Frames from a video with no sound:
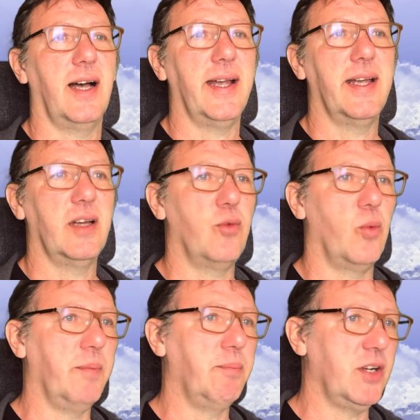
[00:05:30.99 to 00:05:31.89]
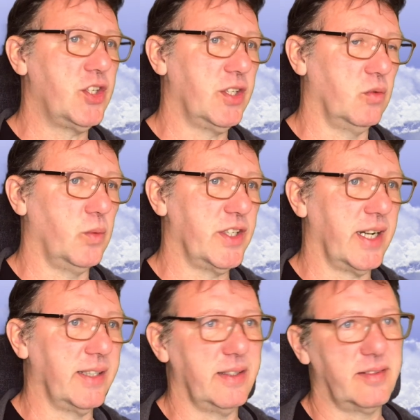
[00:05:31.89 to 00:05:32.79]
I have one mission which
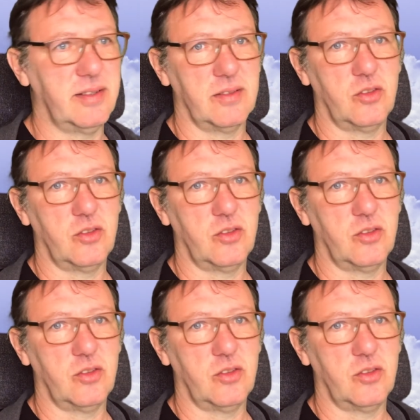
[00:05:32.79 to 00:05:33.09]
I did